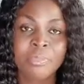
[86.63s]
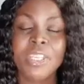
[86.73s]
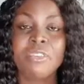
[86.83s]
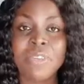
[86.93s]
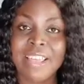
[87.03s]

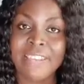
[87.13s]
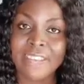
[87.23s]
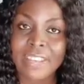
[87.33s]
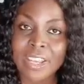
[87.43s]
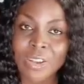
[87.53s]
If you are
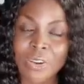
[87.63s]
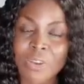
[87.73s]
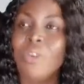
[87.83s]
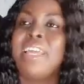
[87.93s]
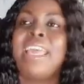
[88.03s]

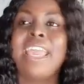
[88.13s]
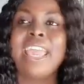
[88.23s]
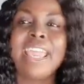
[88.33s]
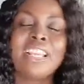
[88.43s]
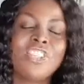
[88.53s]
single,
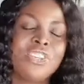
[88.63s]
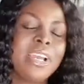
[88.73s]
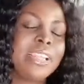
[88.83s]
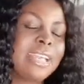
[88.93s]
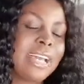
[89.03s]

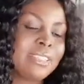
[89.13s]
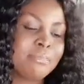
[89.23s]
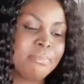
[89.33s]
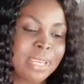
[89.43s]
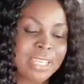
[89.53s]
enjoy
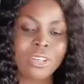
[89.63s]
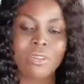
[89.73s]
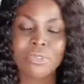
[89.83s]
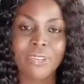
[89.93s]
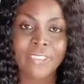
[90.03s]
that bit
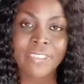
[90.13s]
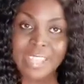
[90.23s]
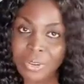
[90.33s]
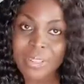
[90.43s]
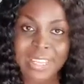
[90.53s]
of your
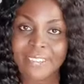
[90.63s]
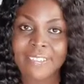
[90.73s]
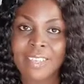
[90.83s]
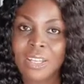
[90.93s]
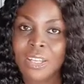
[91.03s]
singleness.
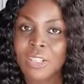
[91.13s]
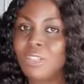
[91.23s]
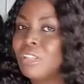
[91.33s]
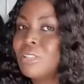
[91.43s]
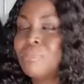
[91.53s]

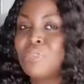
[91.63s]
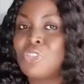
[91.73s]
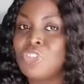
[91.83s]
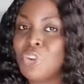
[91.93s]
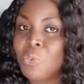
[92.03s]
Don't
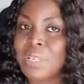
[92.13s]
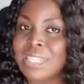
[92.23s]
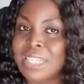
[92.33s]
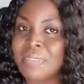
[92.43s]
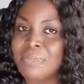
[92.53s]
joke
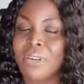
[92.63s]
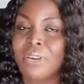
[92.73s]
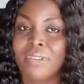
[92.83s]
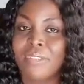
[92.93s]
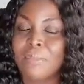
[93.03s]
with it,
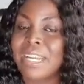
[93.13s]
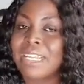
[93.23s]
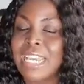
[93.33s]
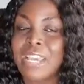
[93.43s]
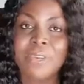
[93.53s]
because by the
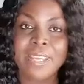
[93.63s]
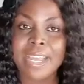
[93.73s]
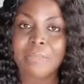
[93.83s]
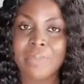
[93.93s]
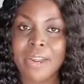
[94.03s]
time you
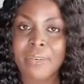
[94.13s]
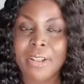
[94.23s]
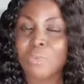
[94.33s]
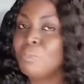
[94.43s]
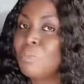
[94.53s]
get
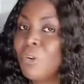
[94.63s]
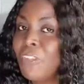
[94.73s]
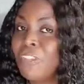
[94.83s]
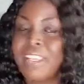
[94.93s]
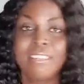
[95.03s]
married,
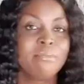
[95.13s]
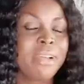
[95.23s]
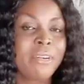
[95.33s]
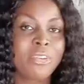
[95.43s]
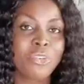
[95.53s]
most things
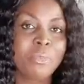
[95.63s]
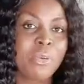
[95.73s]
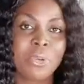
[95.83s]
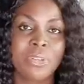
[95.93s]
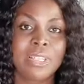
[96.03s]
married women
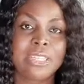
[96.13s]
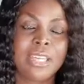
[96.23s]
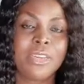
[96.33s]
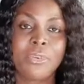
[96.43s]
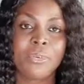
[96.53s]
will not
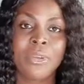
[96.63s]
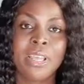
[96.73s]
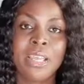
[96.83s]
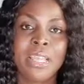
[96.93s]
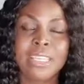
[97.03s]
tell you.
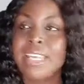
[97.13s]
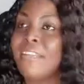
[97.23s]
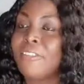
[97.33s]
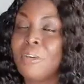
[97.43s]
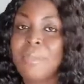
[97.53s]
There
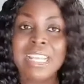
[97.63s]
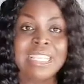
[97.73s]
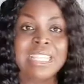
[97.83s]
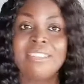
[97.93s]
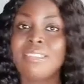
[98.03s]
are so many
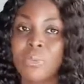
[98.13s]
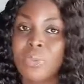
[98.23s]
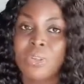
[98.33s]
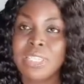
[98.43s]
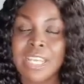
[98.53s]
things they
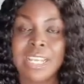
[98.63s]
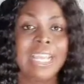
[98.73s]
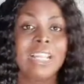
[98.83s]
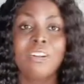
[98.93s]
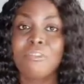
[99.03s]
will not tell
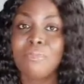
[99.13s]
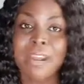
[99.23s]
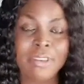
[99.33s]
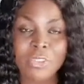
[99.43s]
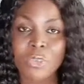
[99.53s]
you. A lot of
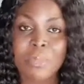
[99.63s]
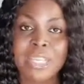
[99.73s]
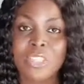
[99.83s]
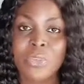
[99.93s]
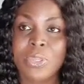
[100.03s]
married
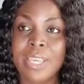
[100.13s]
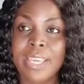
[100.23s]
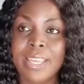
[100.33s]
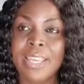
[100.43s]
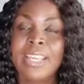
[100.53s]
women
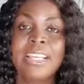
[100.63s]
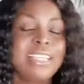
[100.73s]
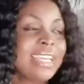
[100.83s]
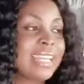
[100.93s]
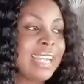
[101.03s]
today,
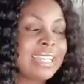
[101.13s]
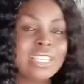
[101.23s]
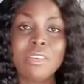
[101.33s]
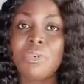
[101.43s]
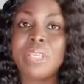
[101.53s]
they can't
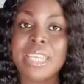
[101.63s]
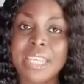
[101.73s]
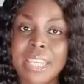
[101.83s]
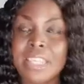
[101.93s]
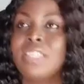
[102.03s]
even
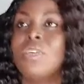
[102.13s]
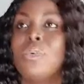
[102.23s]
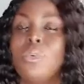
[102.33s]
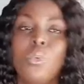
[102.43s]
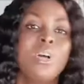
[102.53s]
eat
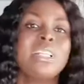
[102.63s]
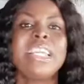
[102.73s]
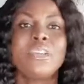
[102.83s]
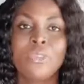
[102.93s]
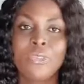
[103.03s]
what
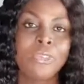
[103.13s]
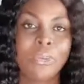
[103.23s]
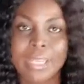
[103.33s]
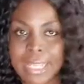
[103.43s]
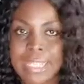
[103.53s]
they used
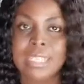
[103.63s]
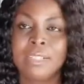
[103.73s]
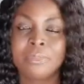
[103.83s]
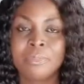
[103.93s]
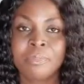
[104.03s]
to eat
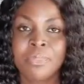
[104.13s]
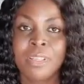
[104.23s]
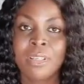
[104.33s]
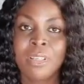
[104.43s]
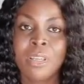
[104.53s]

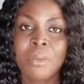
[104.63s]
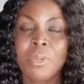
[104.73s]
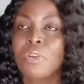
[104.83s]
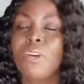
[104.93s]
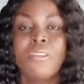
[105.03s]

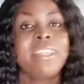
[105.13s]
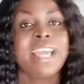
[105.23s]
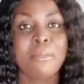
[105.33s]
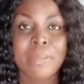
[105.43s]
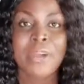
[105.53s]
because they
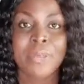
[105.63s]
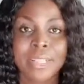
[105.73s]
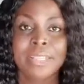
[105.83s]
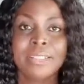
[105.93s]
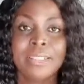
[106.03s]
are married.